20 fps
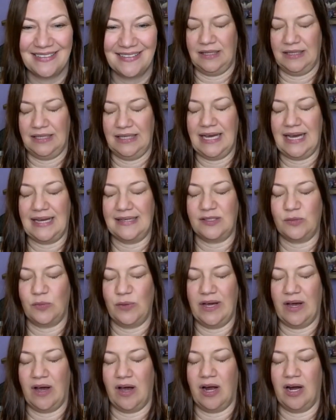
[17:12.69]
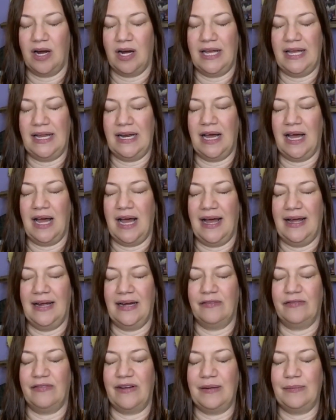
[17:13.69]
Yes, we are in a higher
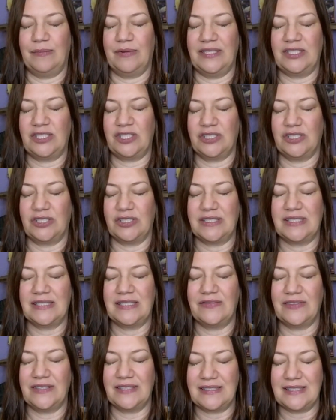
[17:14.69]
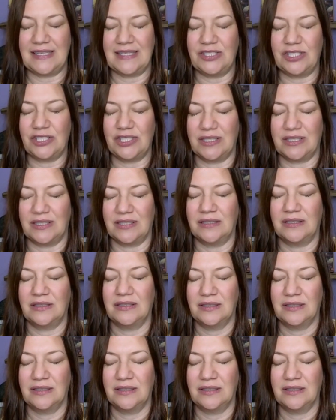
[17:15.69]
vibrational civilization.